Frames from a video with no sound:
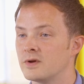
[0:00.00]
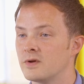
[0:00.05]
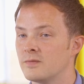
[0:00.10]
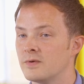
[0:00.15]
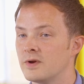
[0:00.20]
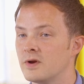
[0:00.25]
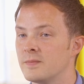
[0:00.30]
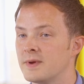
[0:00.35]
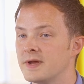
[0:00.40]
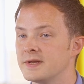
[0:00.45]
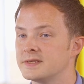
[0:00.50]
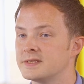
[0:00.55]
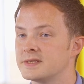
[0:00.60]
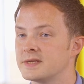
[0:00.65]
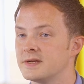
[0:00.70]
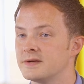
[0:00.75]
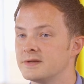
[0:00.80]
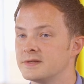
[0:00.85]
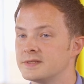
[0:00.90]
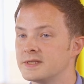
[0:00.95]
career-based
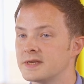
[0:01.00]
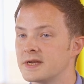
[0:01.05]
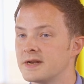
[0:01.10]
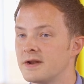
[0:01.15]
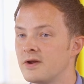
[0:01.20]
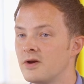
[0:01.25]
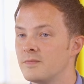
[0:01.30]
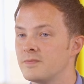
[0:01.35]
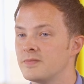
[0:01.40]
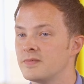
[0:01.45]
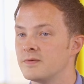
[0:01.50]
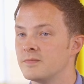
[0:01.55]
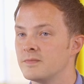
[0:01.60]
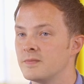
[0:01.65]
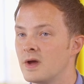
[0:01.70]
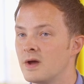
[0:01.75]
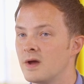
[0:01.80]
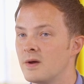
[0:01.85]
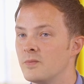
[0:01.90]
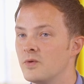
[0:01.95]
skills that can help
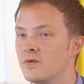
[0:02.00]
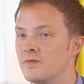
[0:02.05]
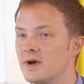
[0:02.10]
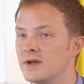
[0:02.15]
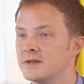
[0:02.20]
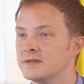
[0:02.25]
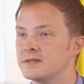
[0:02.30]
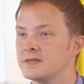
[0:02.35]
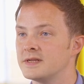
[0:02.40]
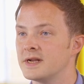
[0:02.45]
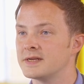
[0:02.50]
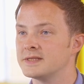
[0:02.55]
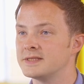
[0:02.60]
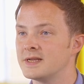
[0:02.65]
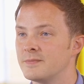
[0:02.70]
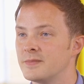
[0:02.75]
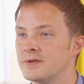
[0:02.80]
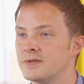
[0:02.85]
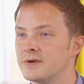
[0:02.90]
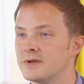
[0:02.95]
them move on to the next
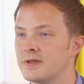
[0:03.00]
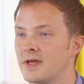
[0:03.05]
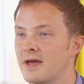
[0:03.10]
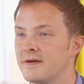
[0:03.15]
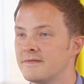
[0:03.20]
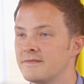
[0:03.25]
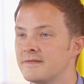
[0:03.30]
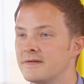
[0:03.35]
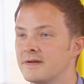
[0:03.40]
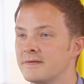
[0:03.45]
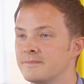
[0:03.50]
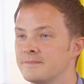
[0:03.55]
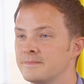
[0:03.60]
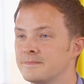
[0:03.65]
step in their life.